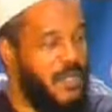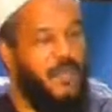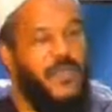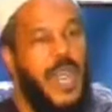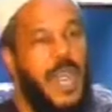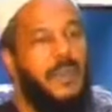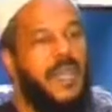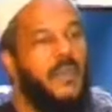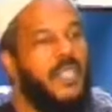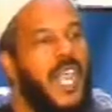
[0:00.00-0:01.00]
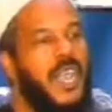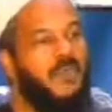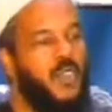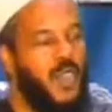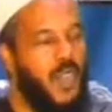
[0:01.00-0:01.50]
It's a phenomenon which I
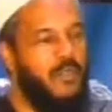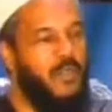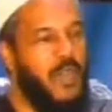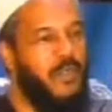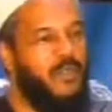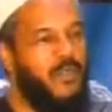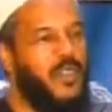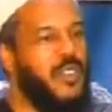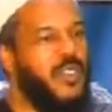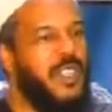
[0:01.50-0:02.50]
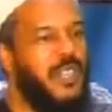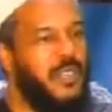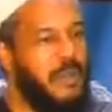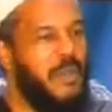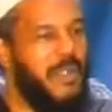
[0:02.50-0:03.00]
observed when I was first in
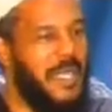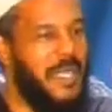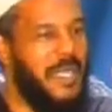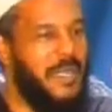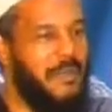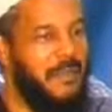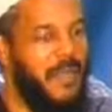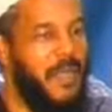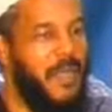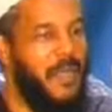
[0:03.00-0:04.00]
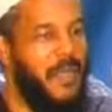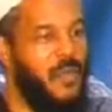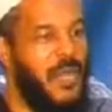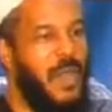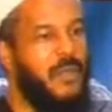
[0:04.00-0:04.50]
Saudi Arabia studying.
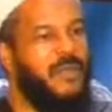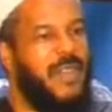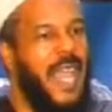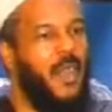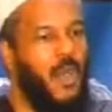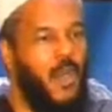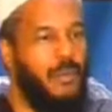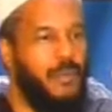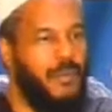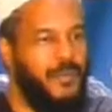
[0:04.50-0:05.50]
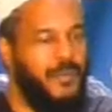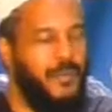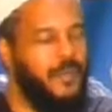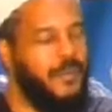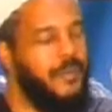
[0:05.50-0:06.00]
When I would fly home
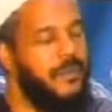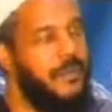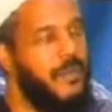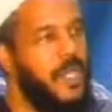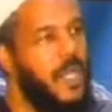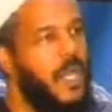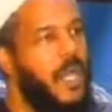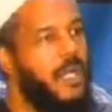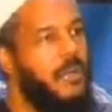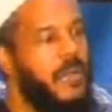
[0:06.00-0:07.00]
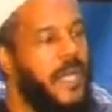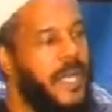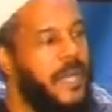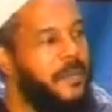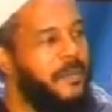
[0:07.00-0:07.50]
on the
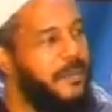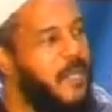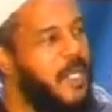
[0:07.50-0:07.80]
plane,